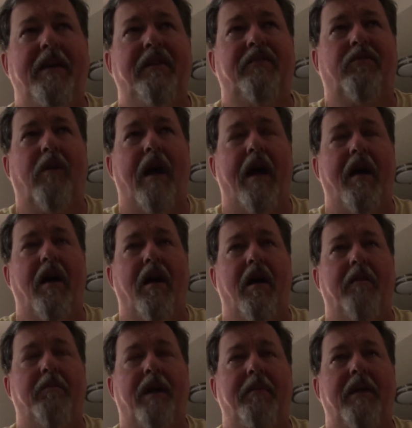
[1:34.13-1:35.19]
right
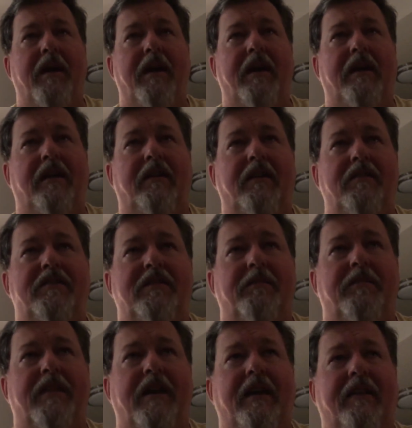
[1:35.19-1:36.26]
on. Maybe I need to do some
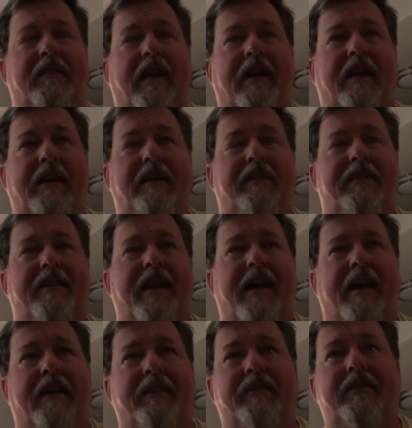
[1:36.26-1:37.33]
things like he
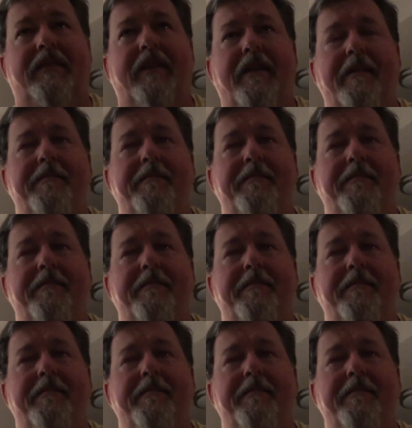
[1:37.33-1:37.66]
says.